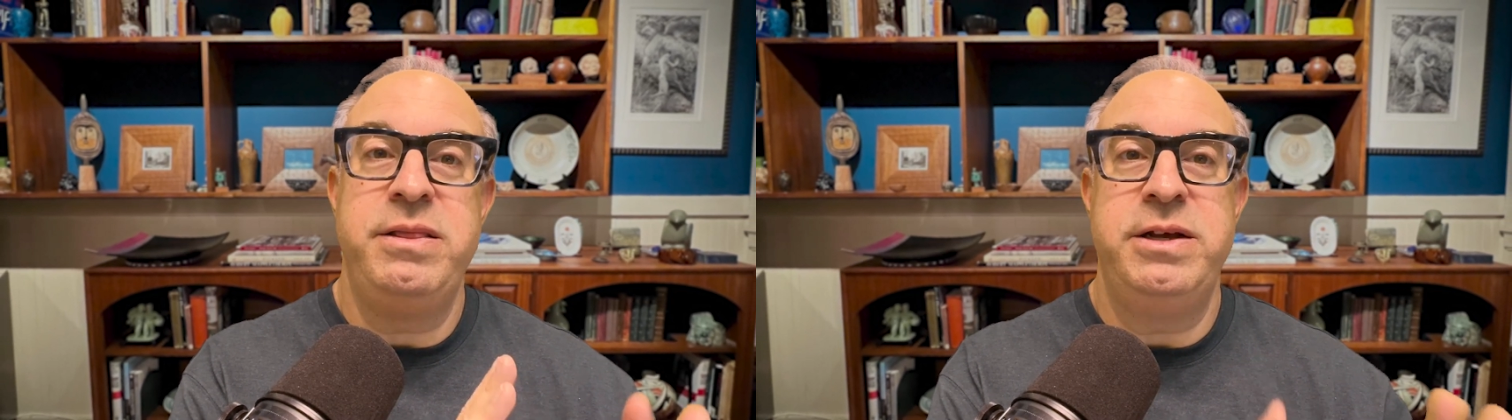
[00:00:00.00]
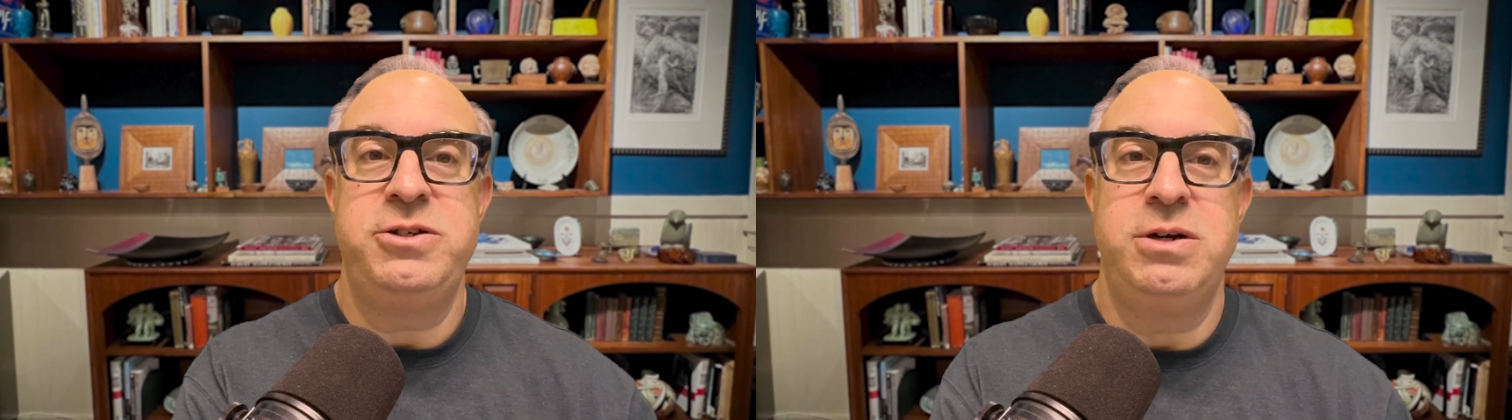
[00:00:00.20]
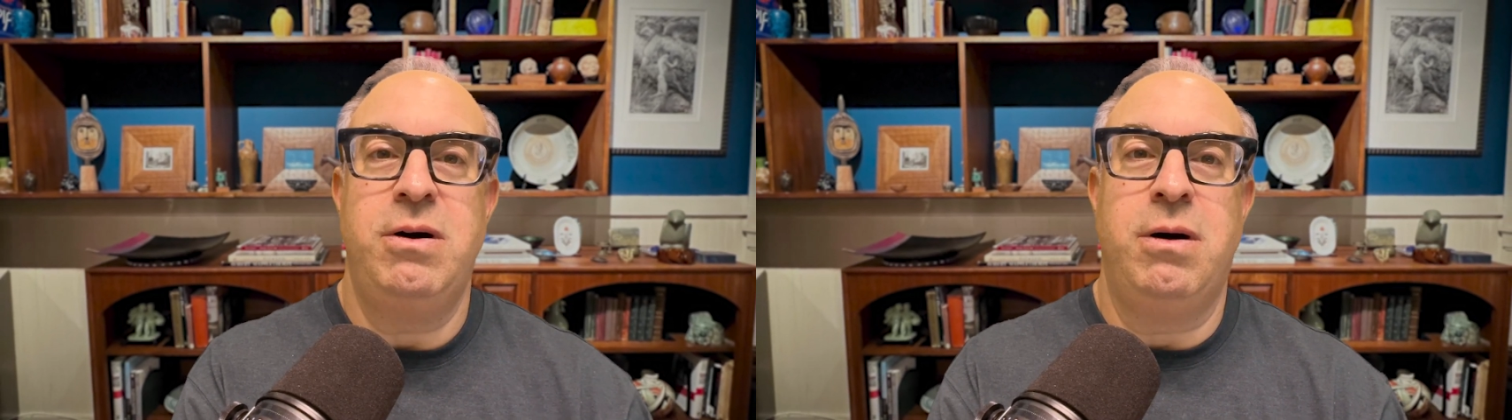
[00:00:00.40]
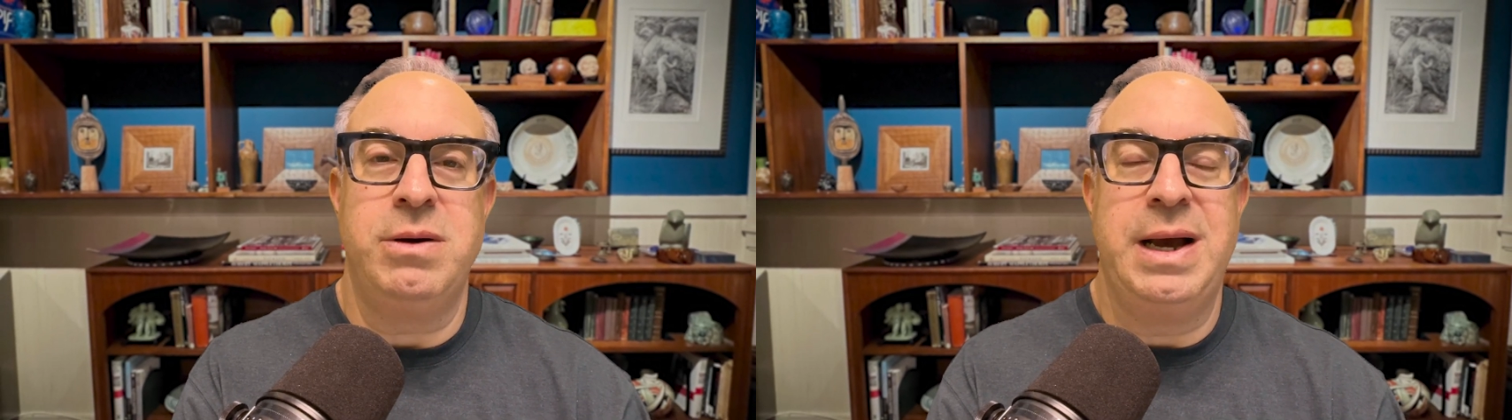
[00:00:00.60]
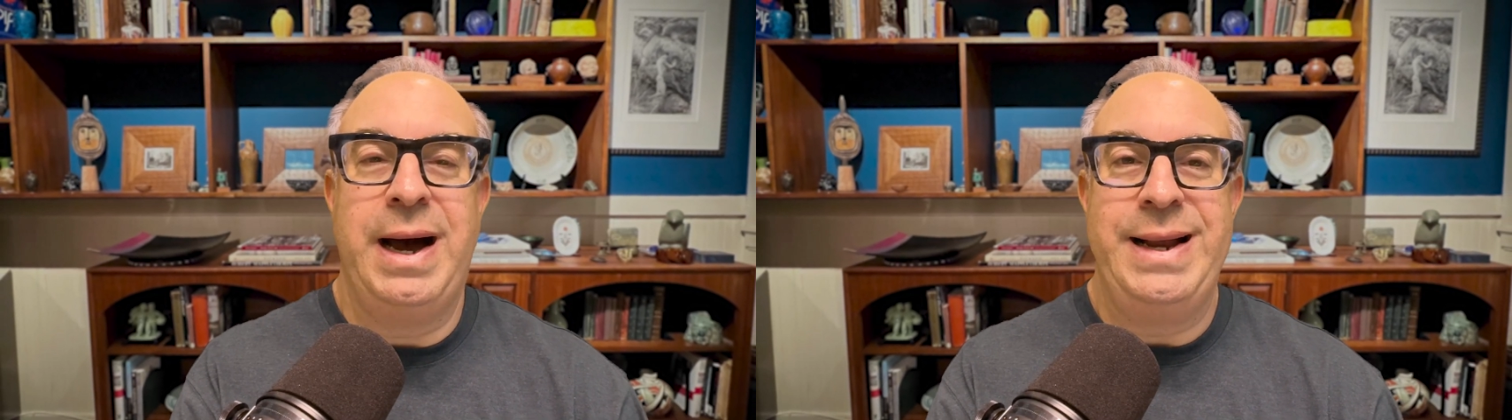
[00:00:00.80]
this should
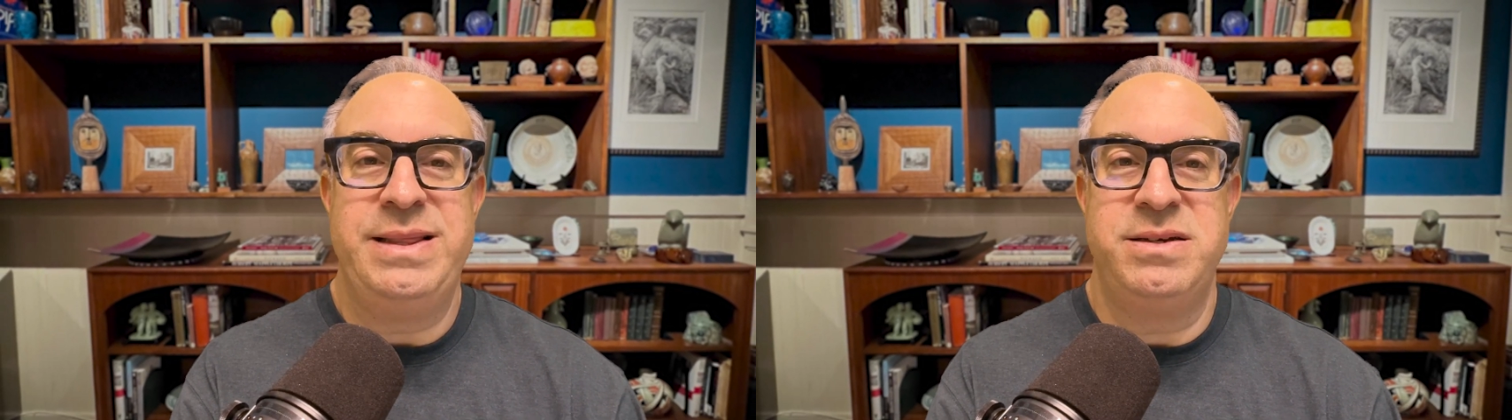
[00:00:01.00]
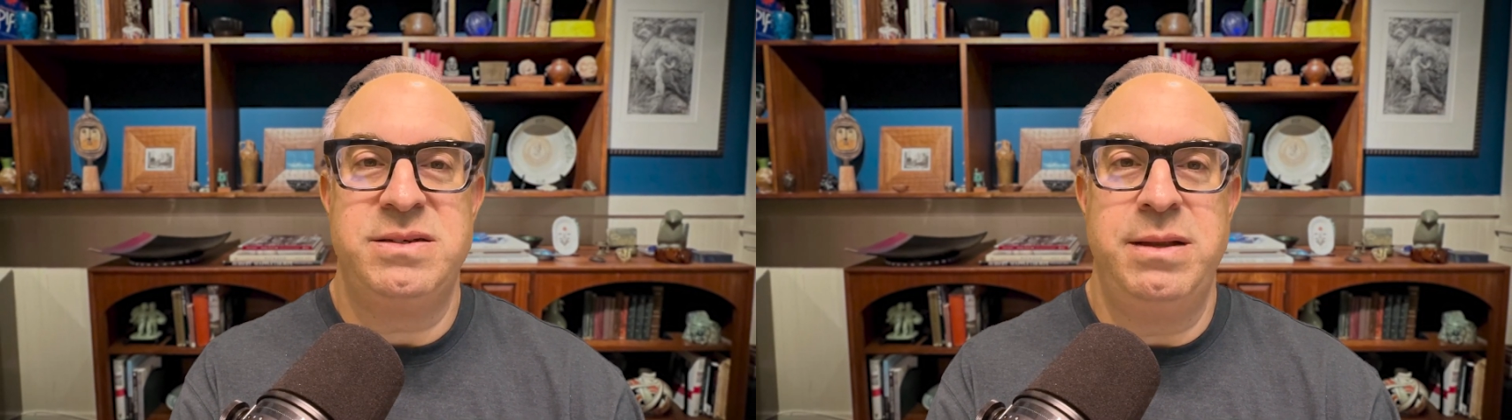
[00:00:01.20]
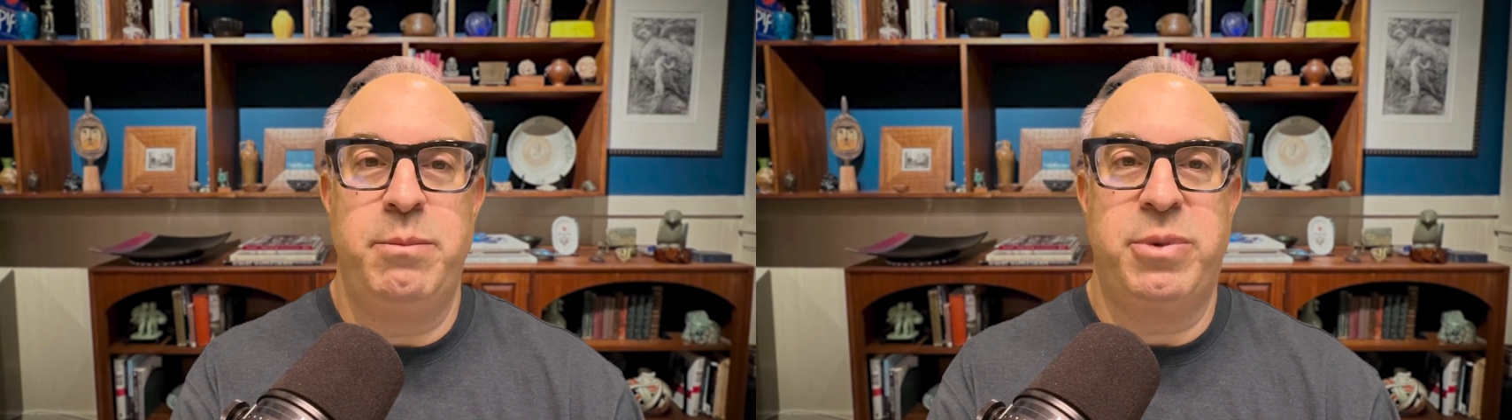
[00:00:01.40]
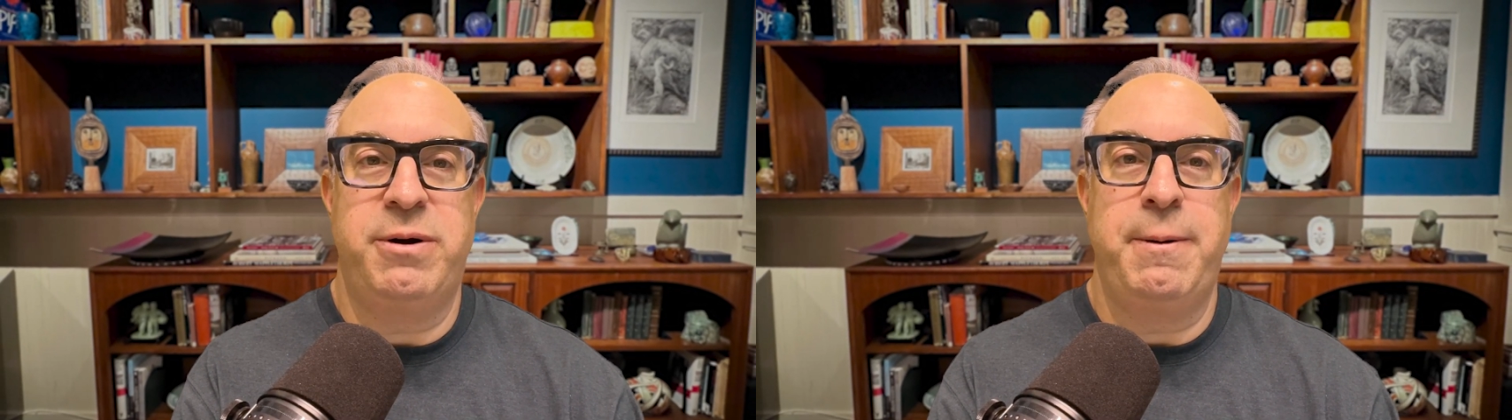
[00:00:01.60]
all guide this number.